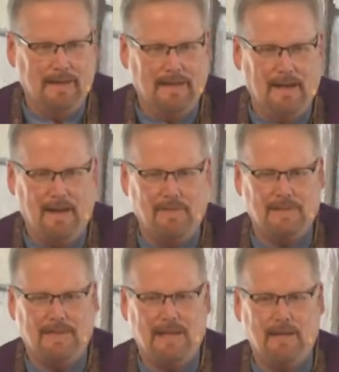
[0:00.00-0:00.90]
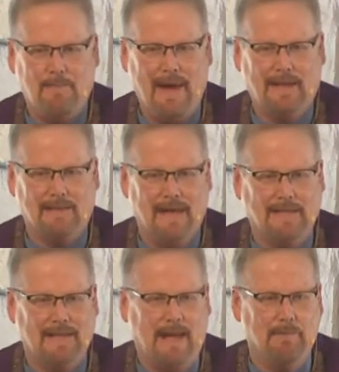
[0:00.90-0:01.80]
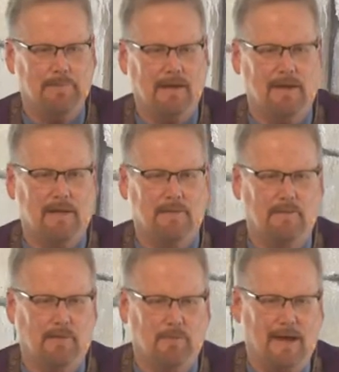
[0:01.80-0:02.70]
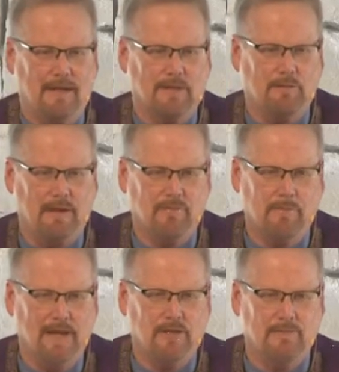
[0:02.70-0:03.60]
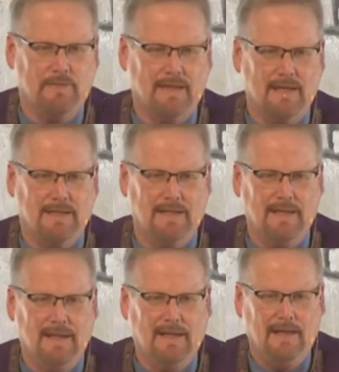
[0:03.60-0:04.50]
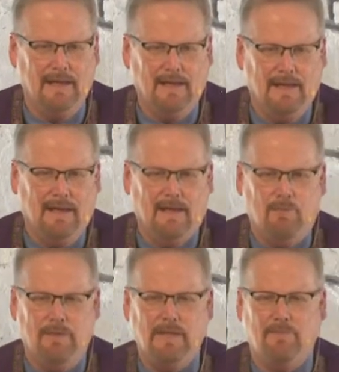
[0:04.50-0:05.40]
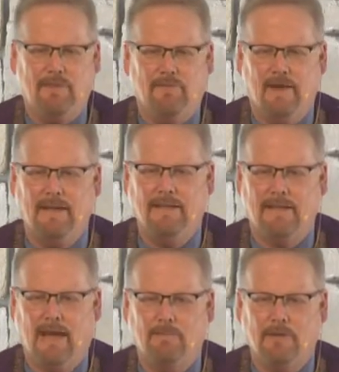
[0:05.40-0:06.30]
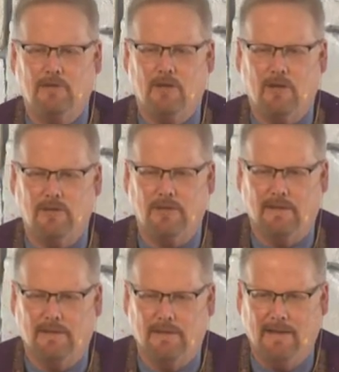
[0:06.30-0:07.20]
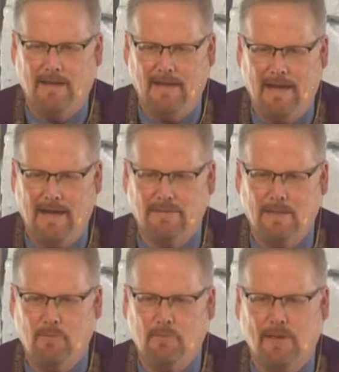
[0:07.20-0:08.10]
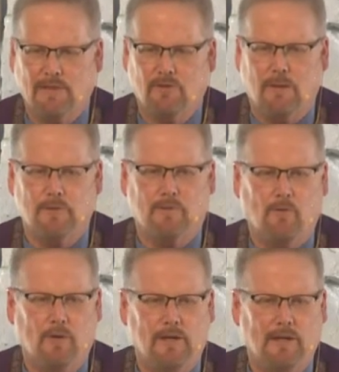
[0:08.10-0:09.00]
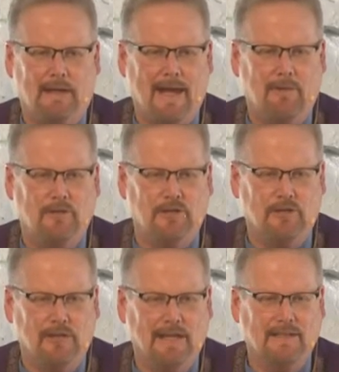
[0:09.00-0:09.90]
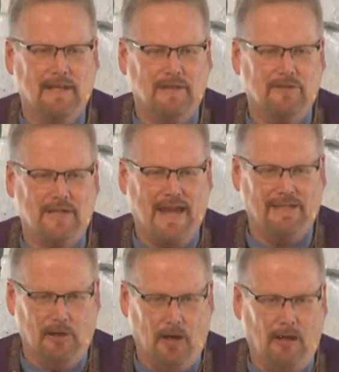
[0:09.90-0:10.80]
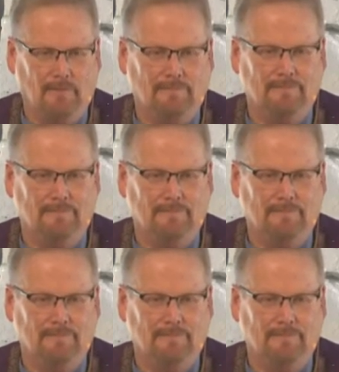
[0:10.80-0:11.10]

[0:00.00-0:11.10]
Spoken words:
Now, I have to take you back to that time period of the Protestant Reformation, because wouldn't it be fun to come to church and have someone read Scripture for you in a language that you didn't understand at all?